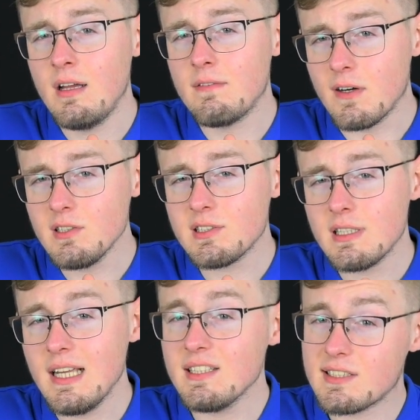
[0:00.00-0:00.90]
First,
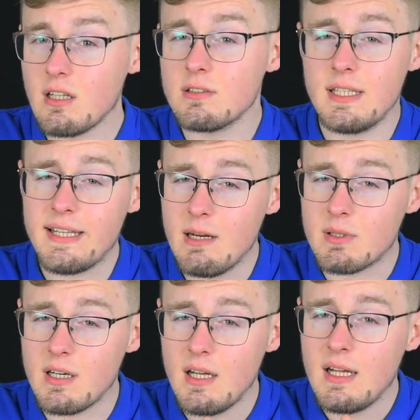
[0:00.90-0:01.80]
installing the
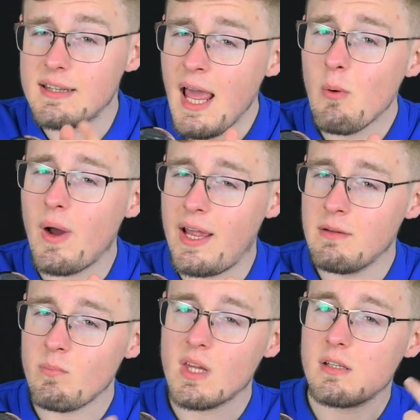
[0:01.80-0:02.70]
camera that way,